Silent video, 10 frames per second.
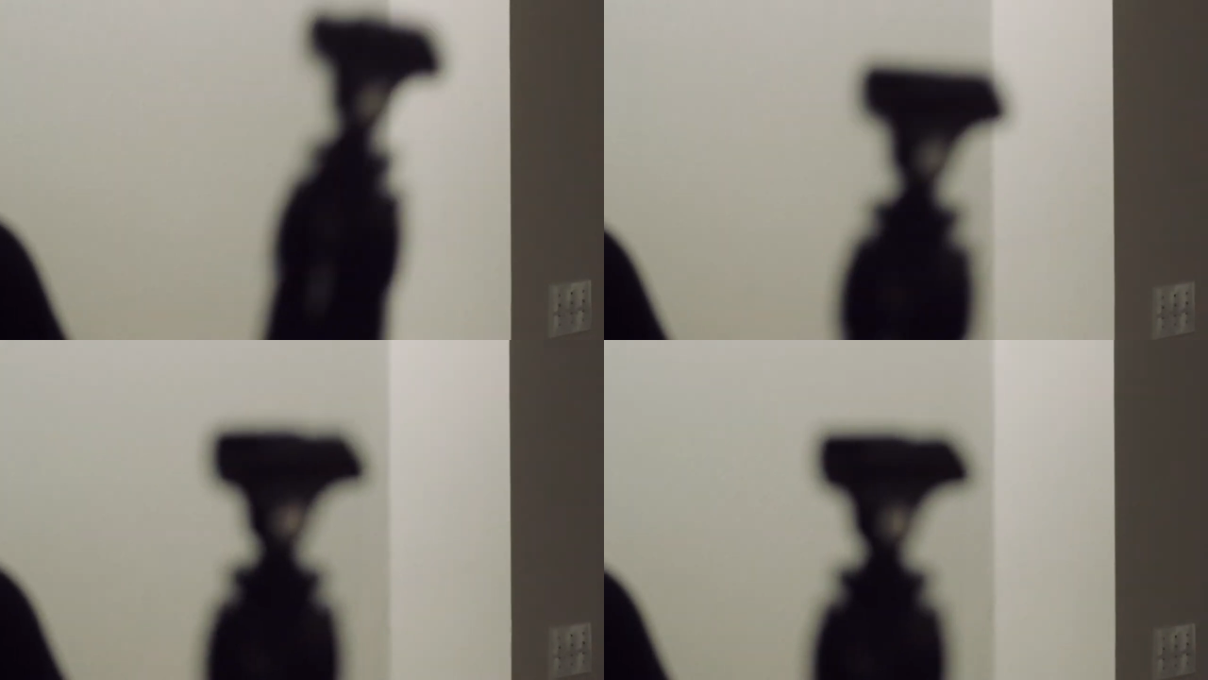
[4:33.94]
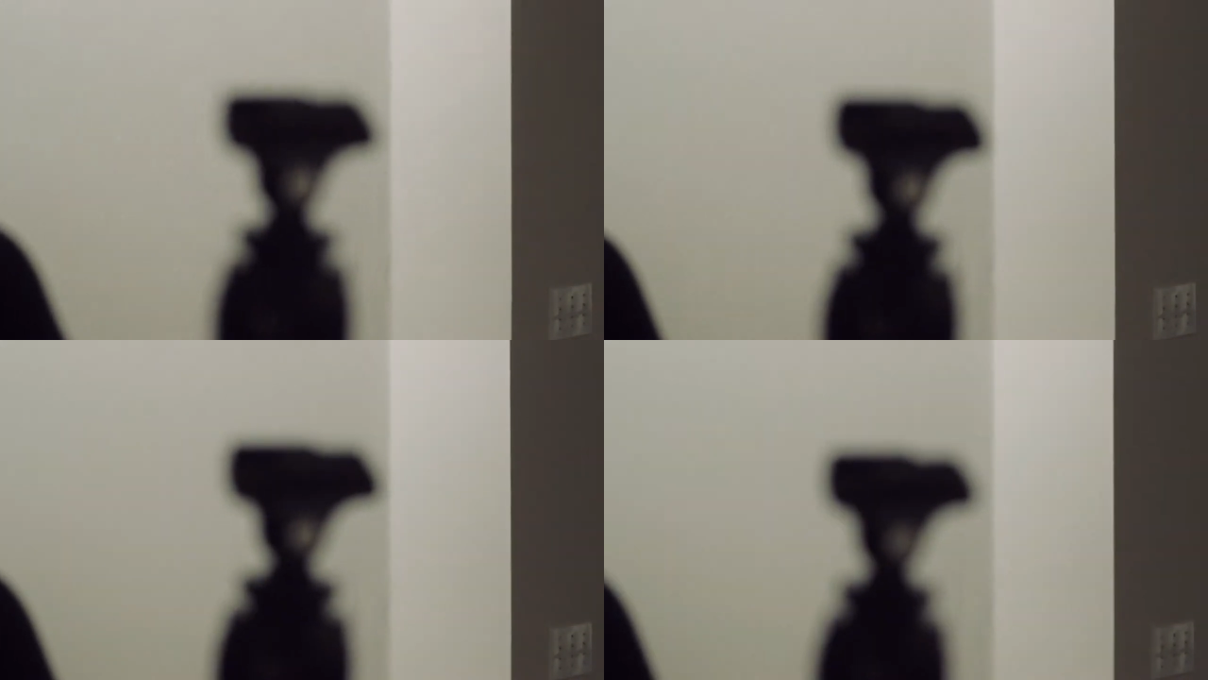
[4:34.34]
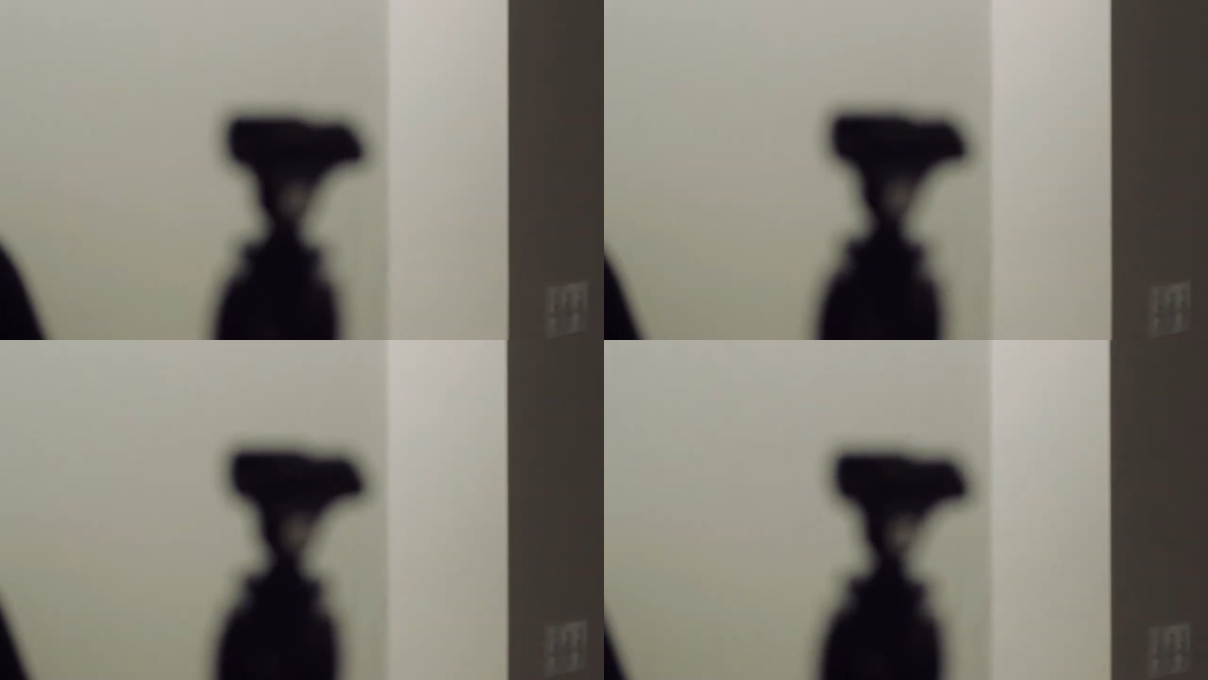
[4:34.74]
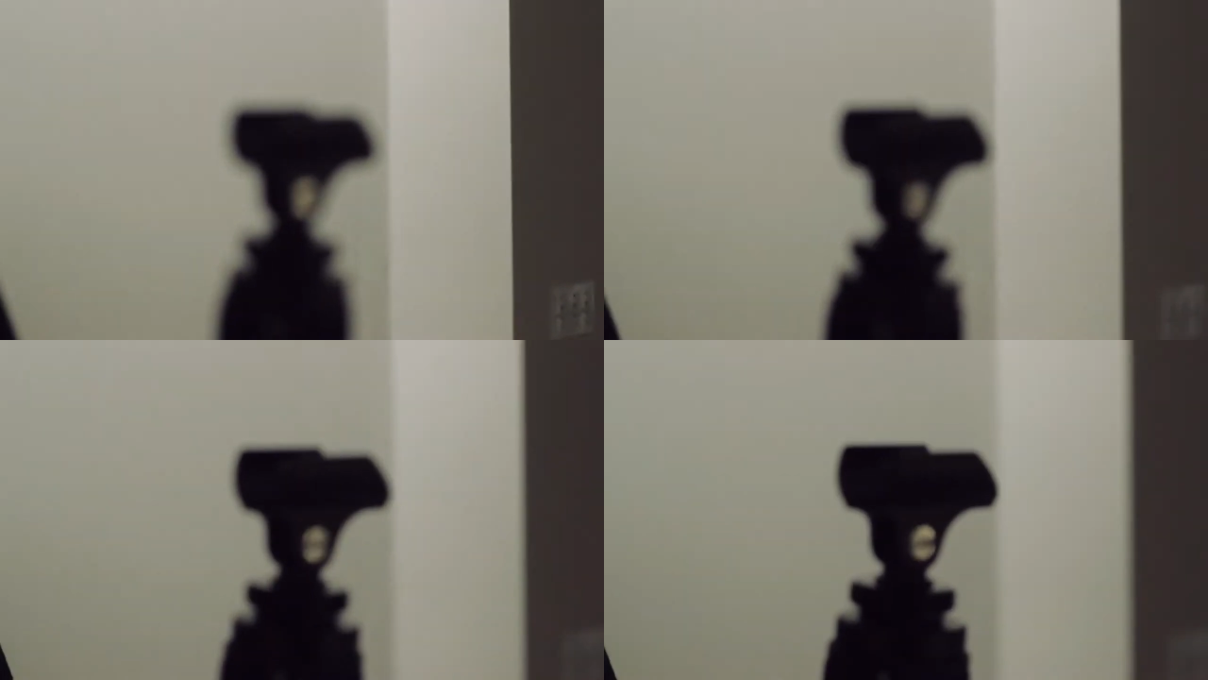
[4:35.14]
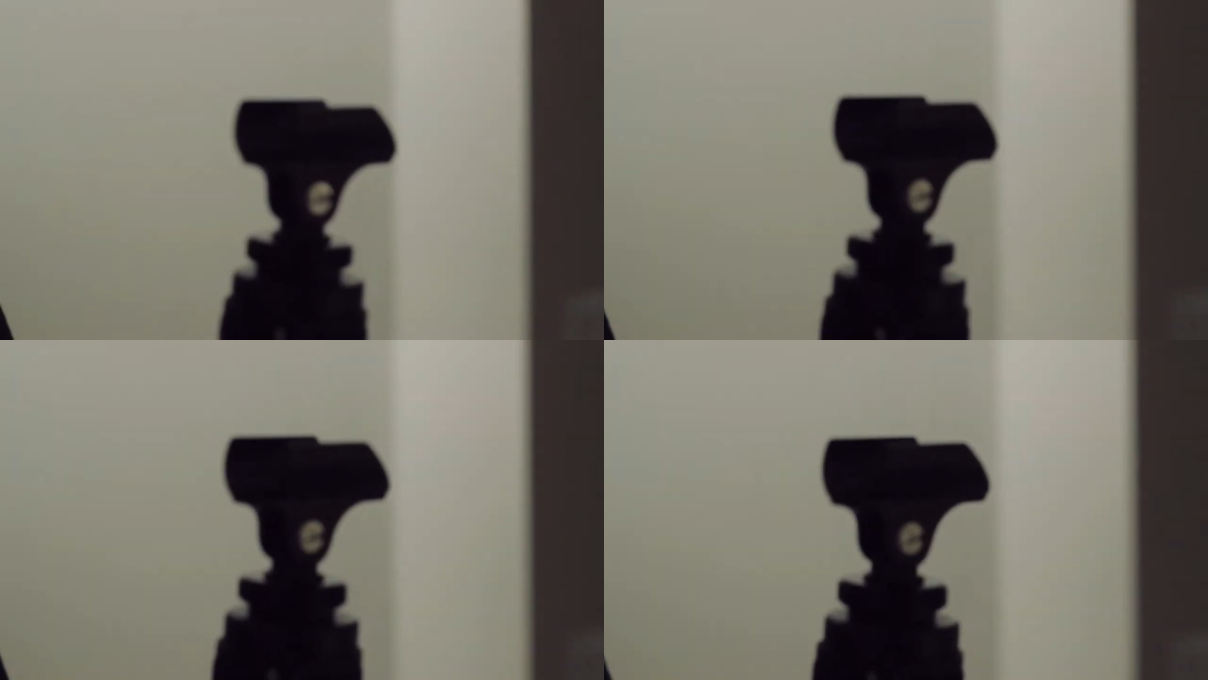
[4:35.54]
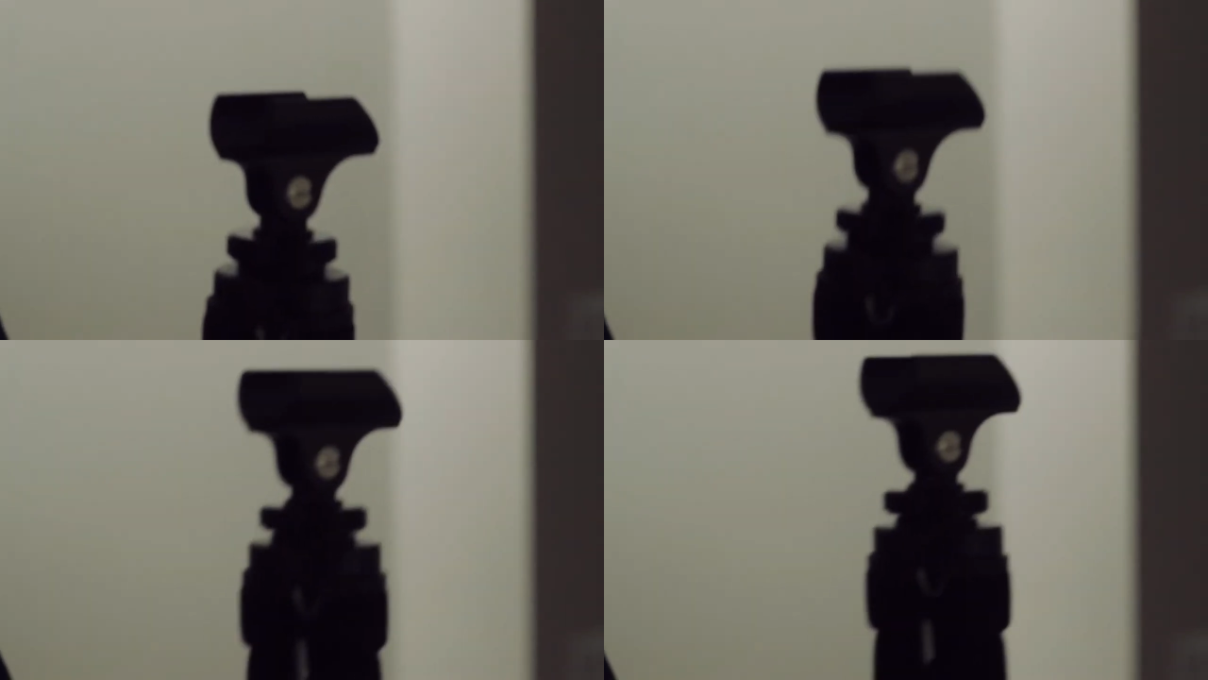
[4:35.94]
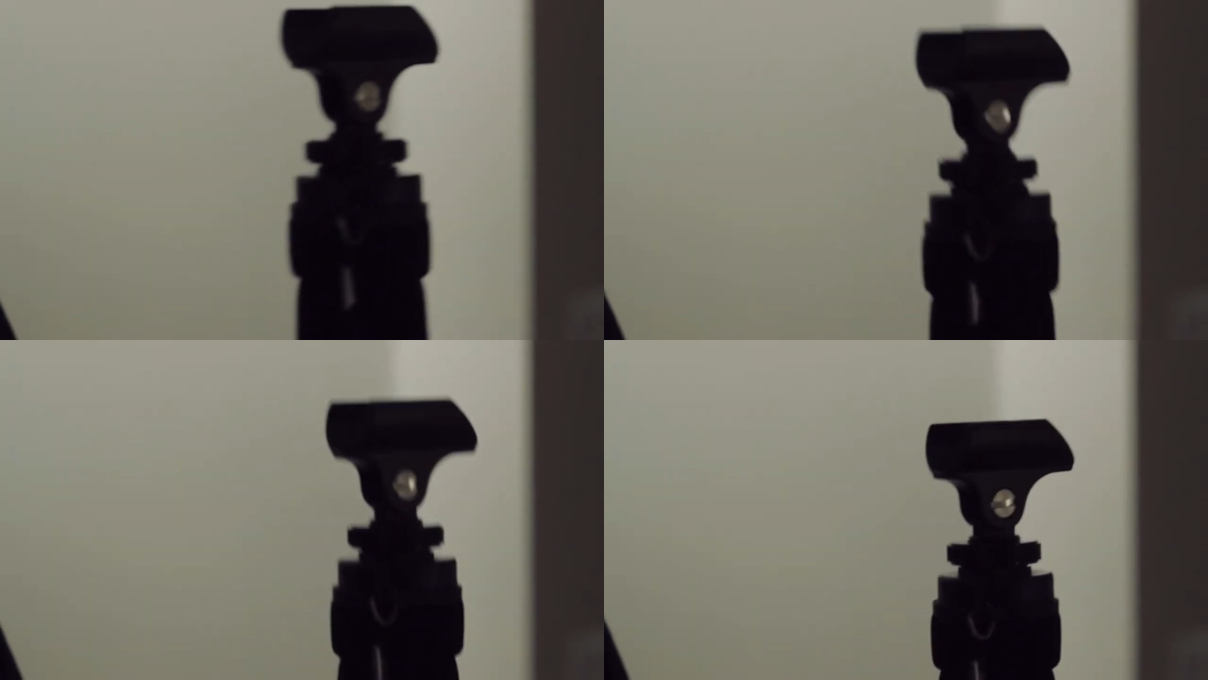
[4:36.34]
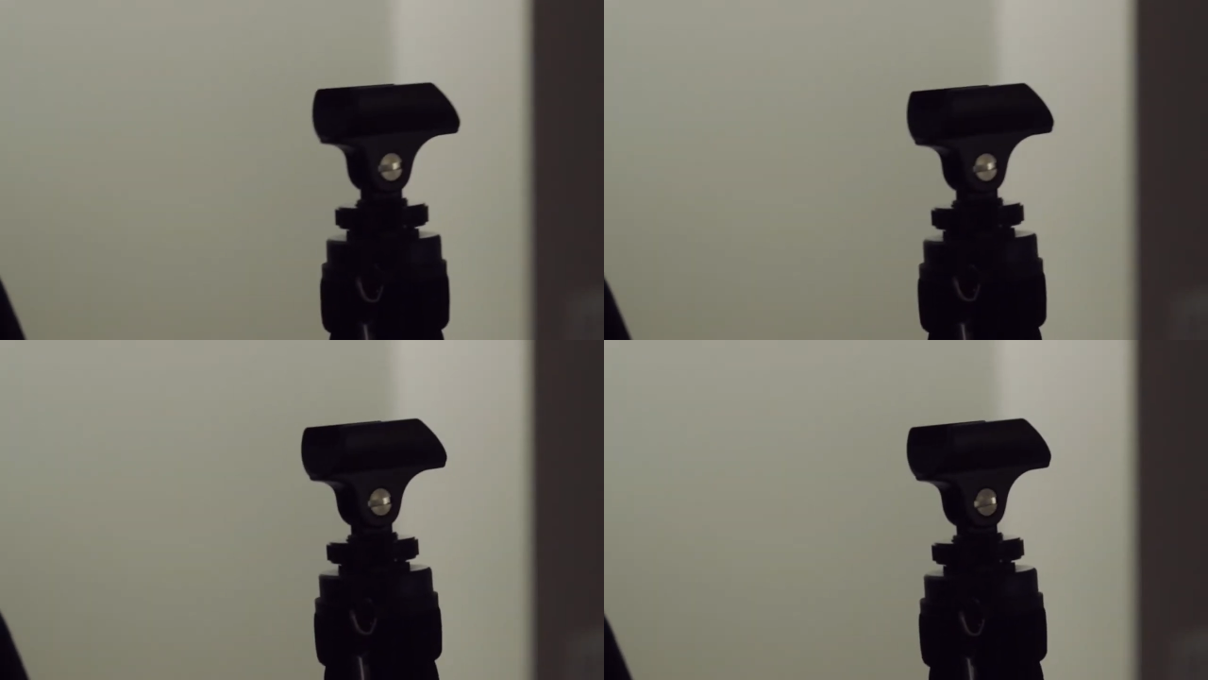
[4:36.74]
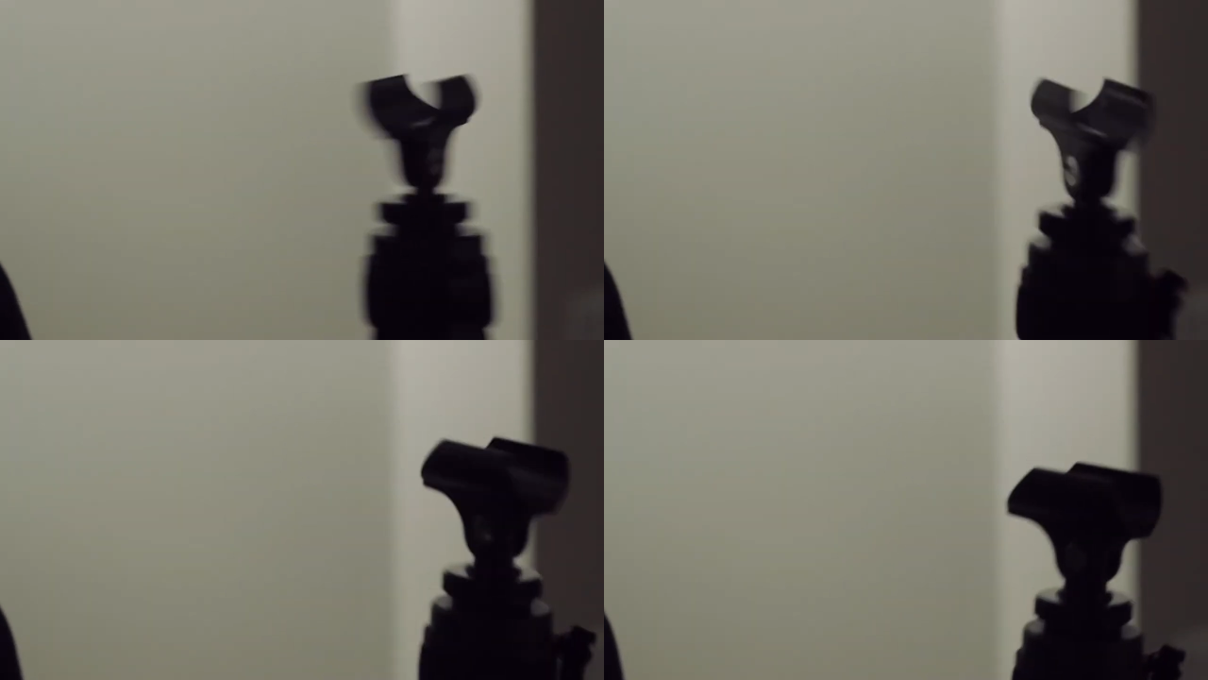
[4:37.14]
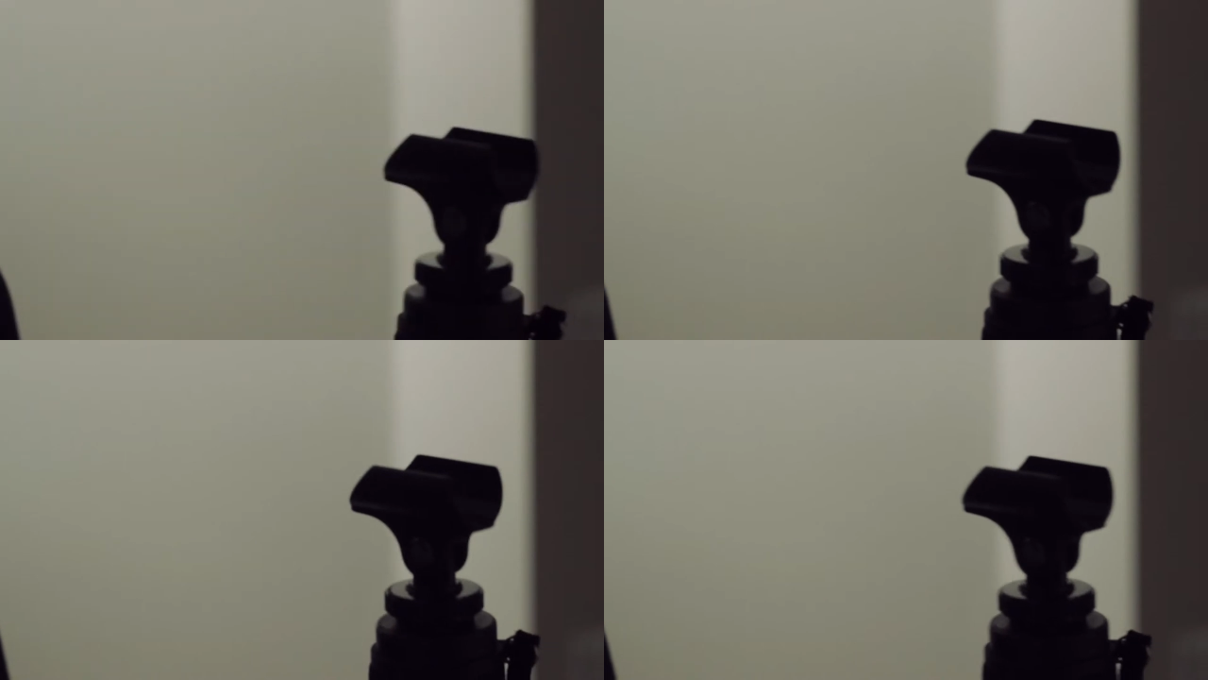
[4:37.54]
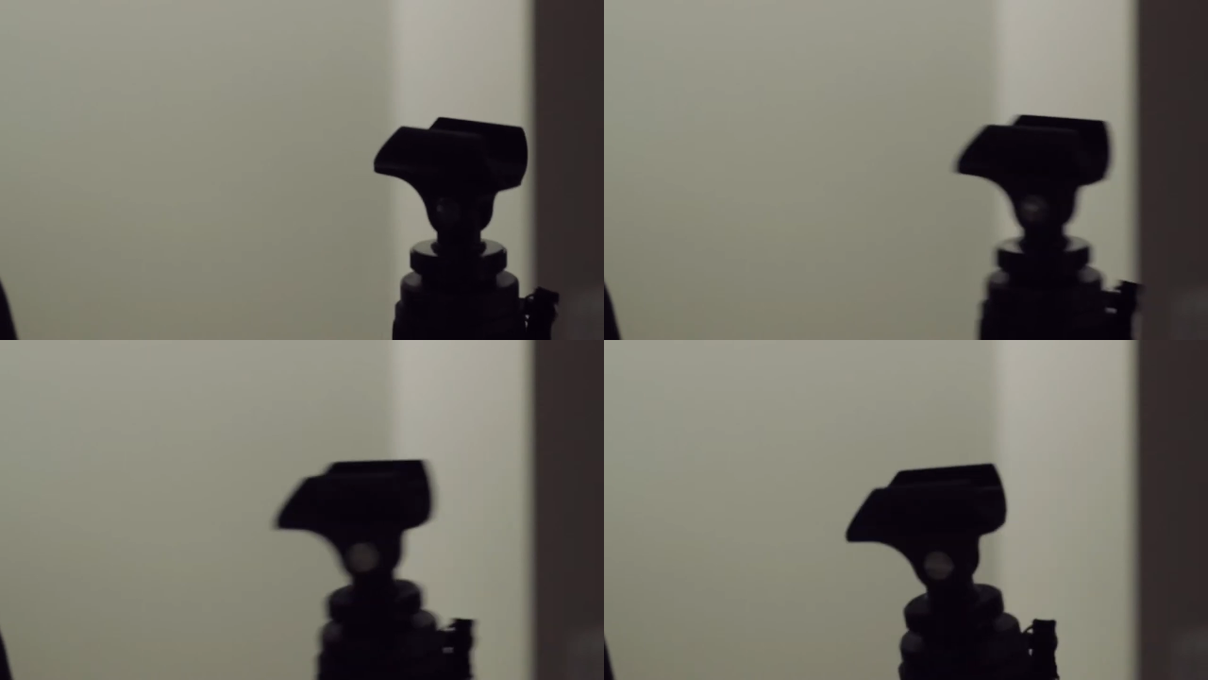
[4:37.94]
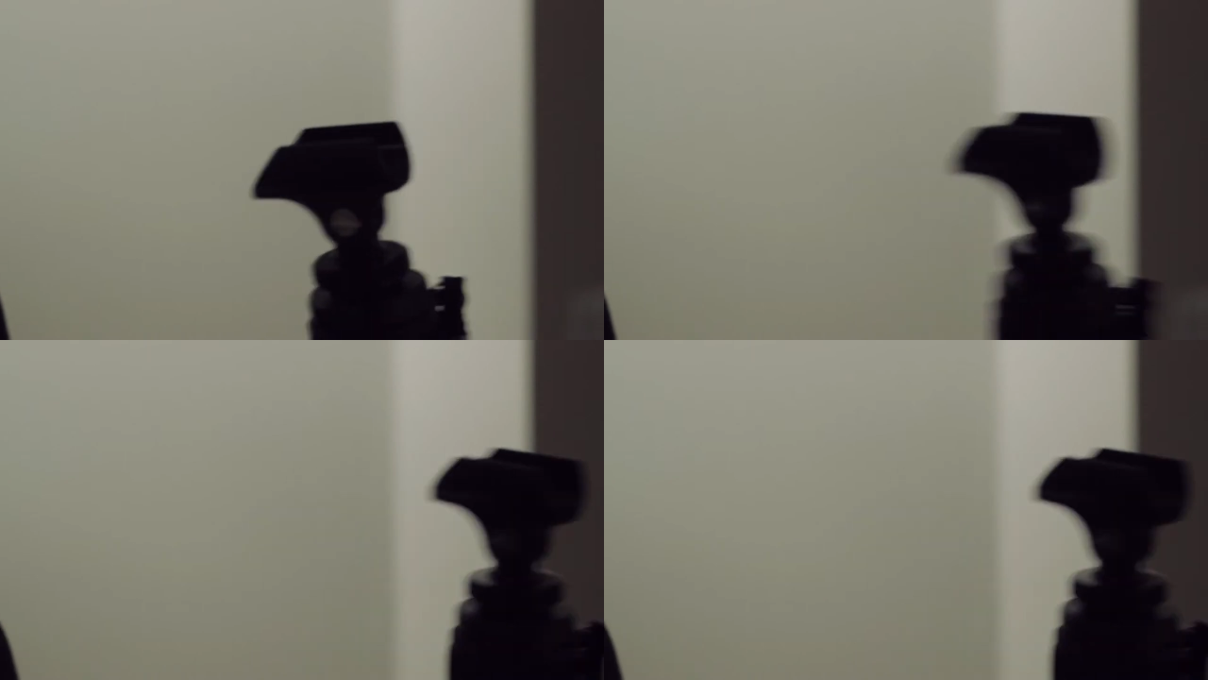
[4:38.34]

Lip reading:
No face is visible, so there are no lips to read.